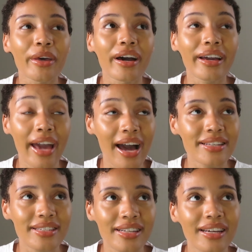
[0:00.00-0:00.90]
a
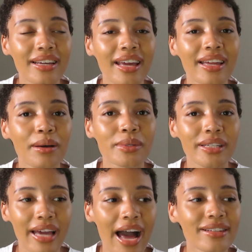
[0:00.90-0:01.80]
casting, and it was a
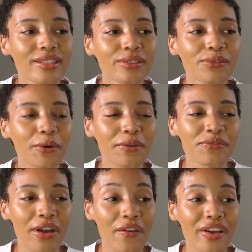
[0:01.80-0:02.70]
casting for a
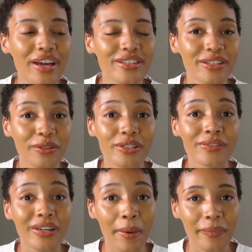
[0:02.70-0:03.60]
very
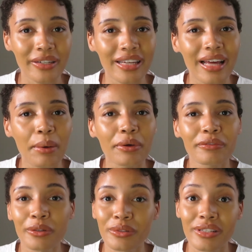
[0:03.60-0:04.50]
exclusive company that
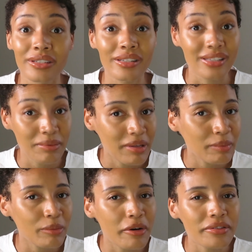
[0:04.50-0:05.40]
refuses to see
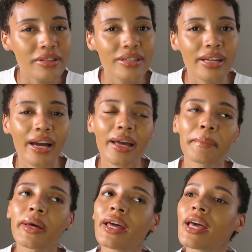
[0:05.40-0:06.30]
people most of the time.